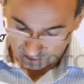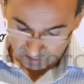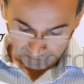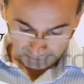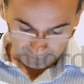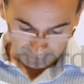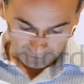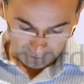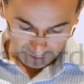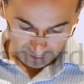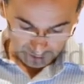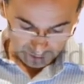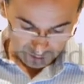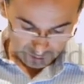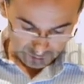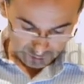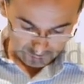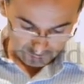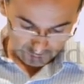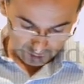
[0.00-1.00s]
The
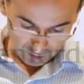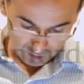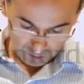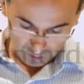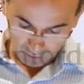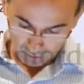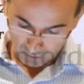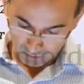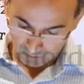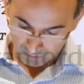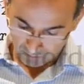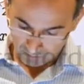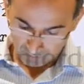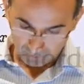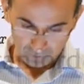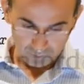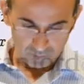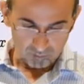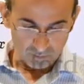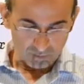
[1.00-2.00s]
first row
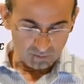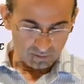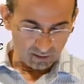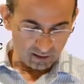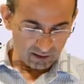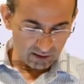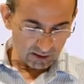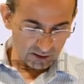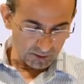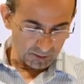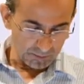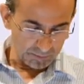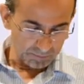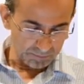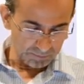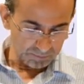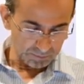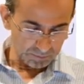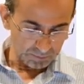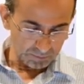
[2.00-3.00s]
here,
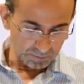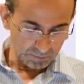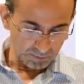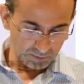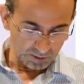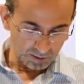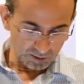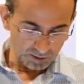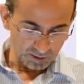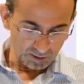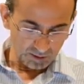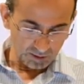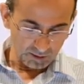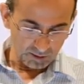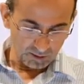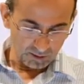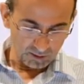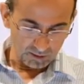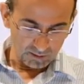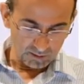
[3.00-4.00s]

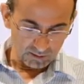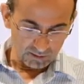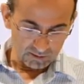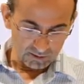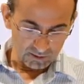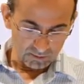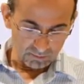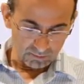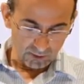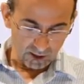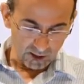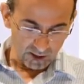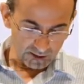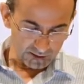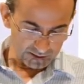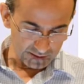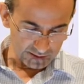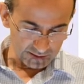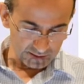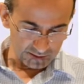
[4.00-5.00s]
that's the
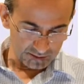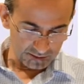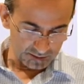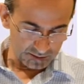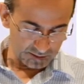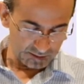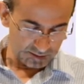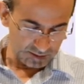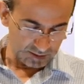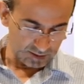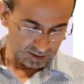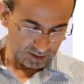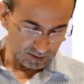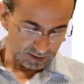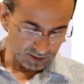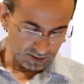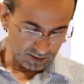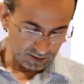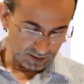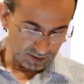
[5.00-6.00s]
biases.
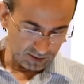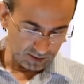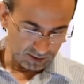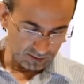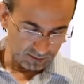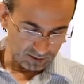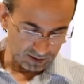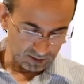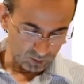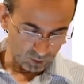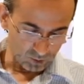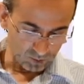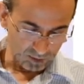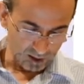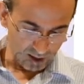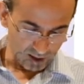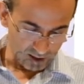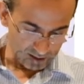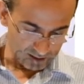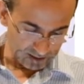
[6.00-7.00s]
Here are some more
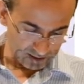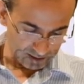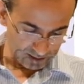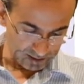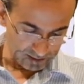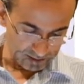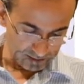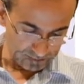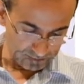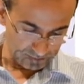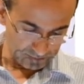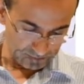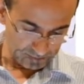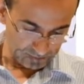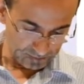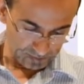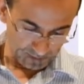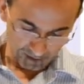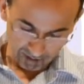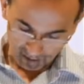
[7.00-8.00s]
biases.
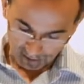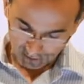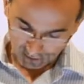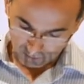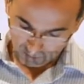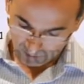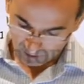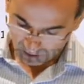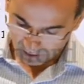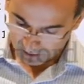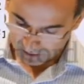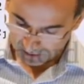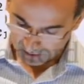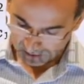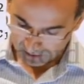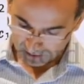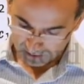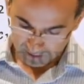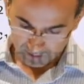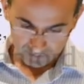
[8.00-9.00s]
Here are
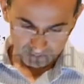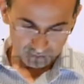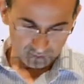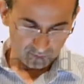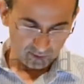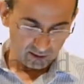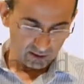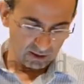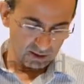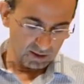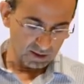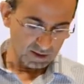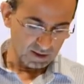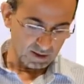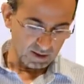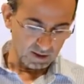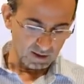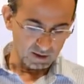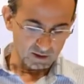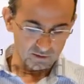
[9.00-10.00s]
biases,
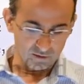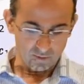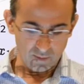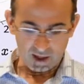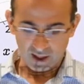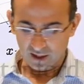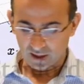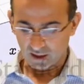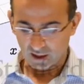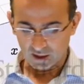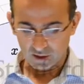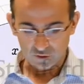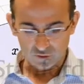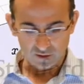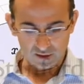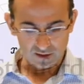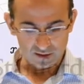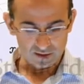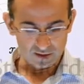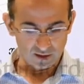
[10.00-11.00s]
and the remaining
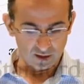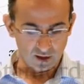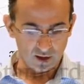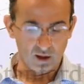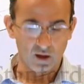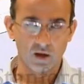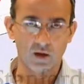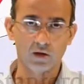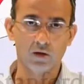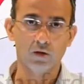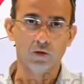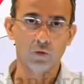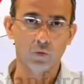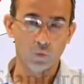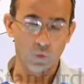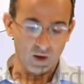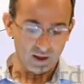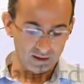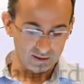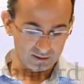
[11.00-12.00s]
entries are
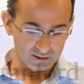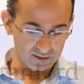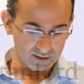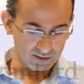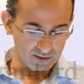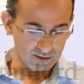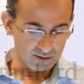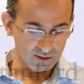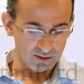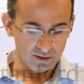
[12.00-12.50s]
weights.